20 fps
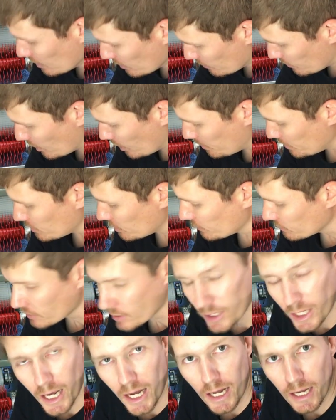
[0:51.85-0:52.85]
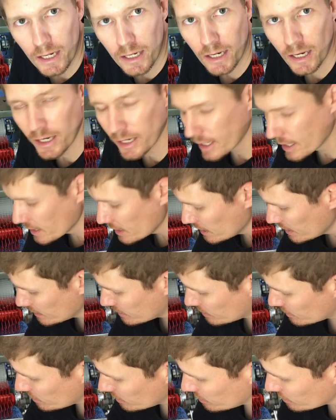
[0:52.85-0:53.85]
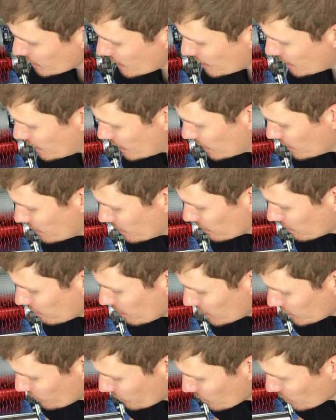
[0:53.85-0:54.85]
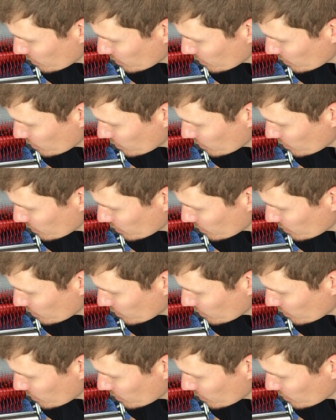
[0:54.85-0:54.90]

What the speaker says: purpose of today is to get our clutch